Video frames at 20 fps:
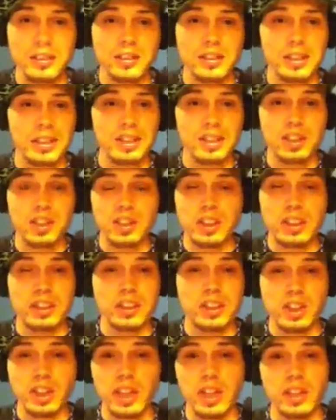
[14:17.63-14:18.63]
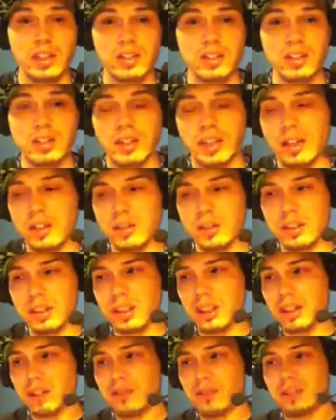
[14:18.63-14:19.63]
you can change. I don't
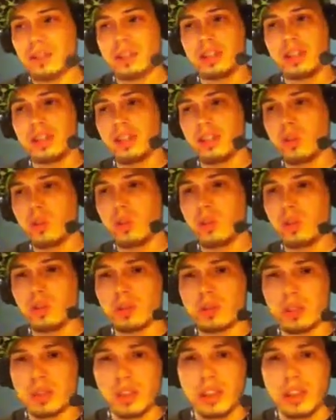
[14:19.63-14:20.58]
care if you're young, old,